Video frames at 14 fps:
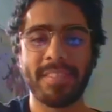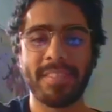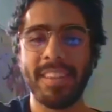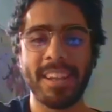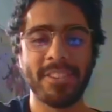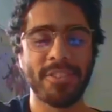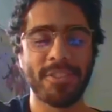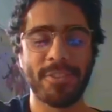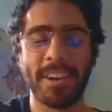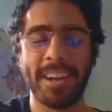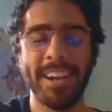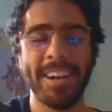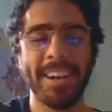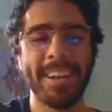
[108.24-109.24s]
She's
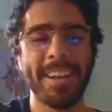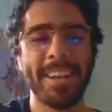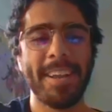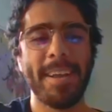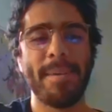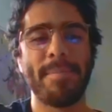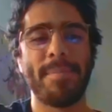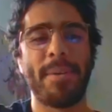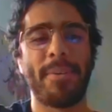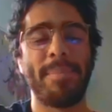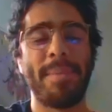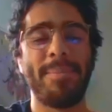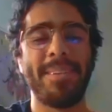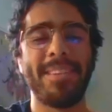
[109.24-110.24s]
great. But what
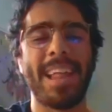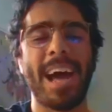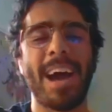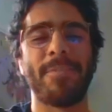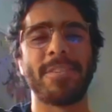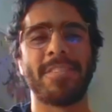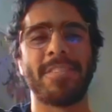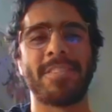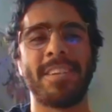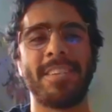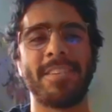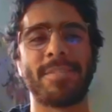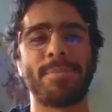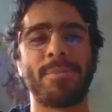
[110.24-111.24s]
made me laugh was just that
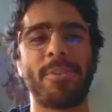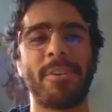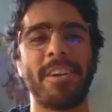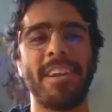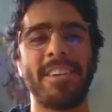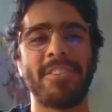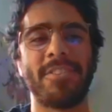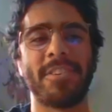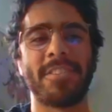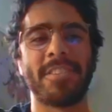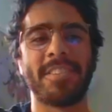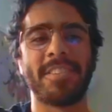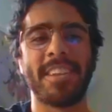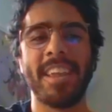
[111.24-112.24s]
this morning, she was just
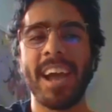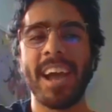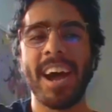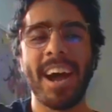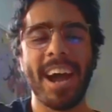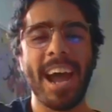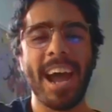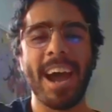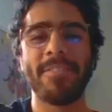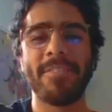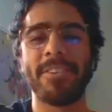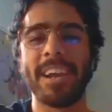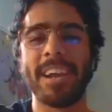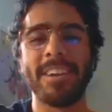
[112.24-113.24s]
like, yeah, I have
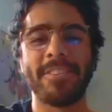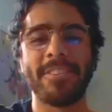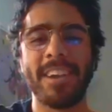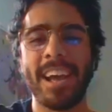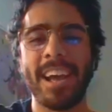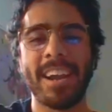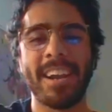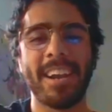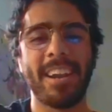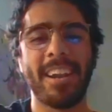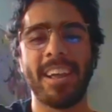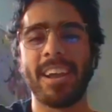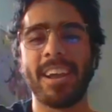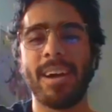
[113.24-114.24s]
no internet,
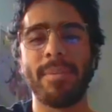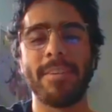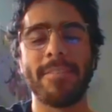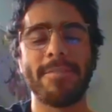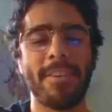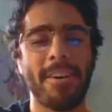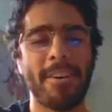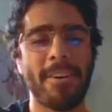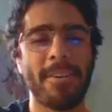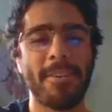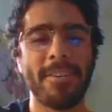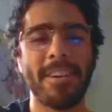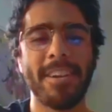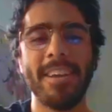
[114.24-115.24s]
like on my
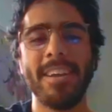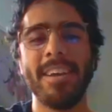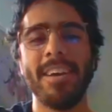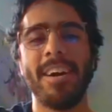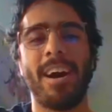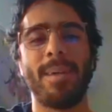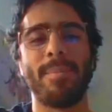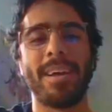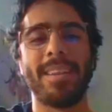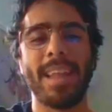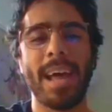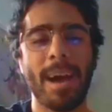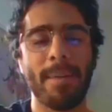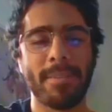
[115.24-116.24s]
phone, on my
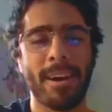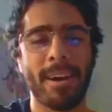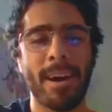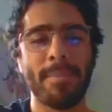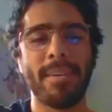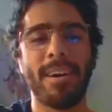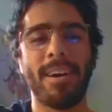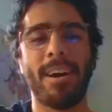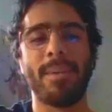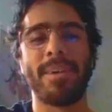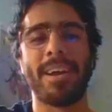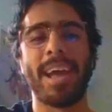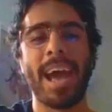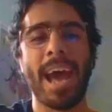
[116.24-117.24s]
laptop, on
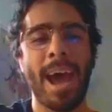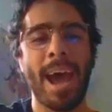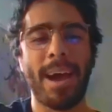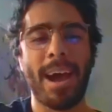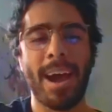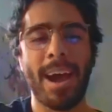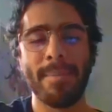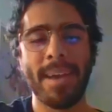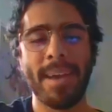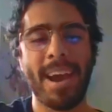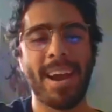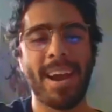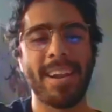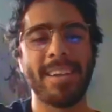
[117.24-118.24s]
my
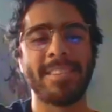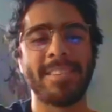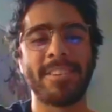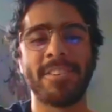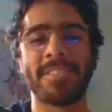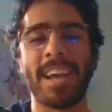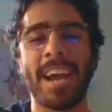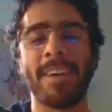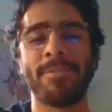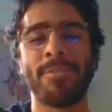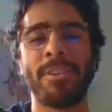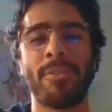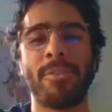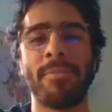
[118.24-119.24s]
iPad. It's like just after
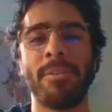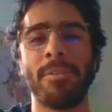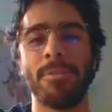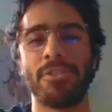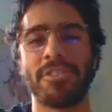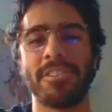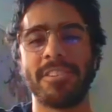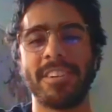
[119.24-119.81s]
the revolution.